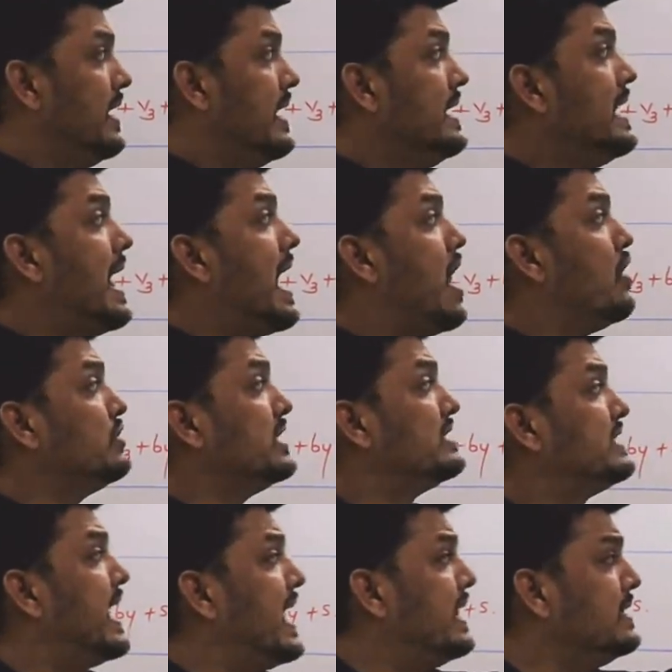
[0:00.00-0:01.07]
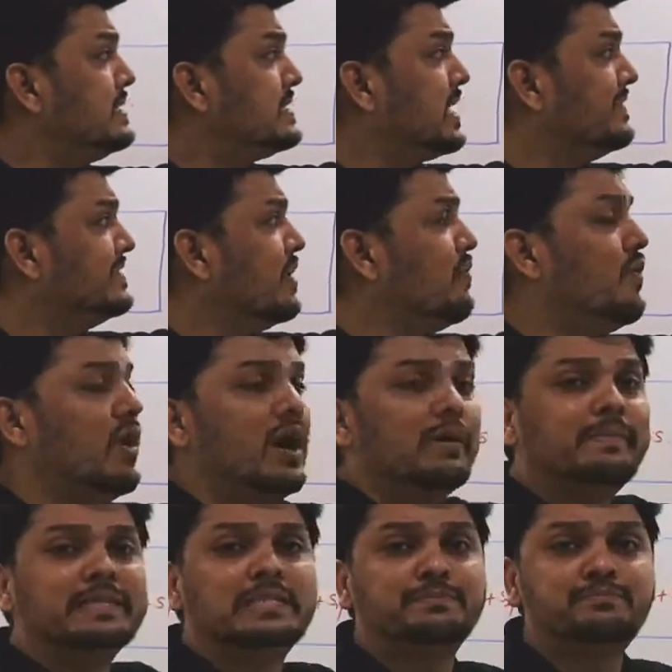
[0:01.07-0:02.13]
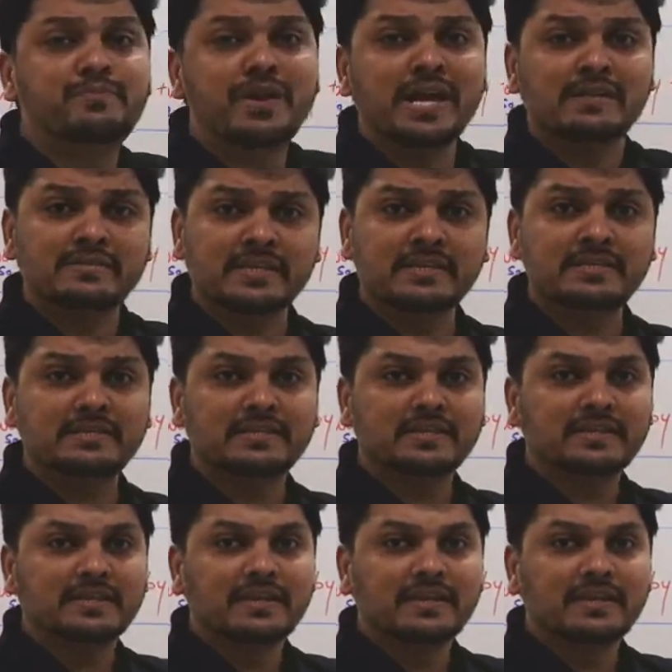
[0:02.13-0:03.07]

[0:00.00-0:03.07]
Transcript: Now the tense of the verb is present.